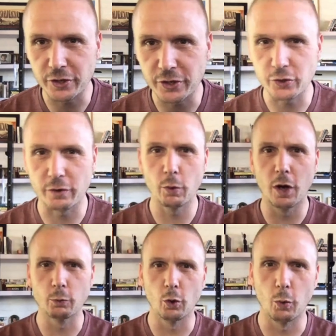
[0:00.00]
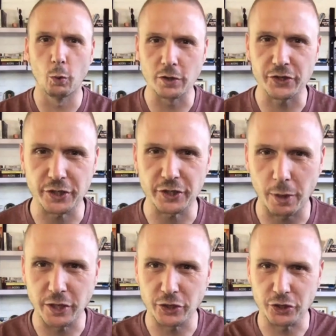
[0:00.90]
a sort of World War I
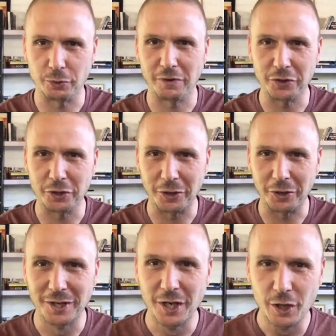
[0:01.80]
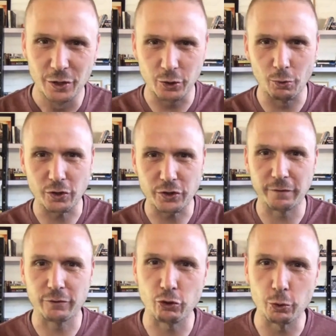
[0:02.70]
situation with, 2 lots
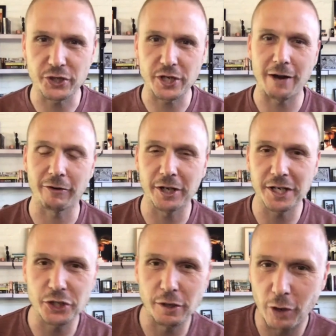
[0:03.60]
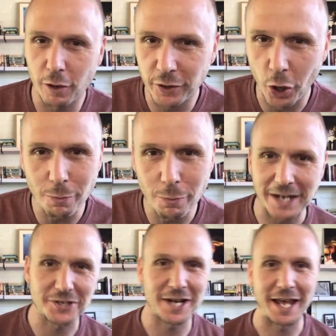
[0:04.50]
of troops staring at each other over no
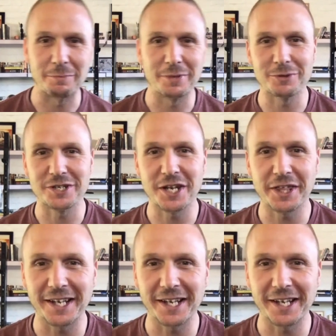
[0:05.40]
man's land, but it was nothing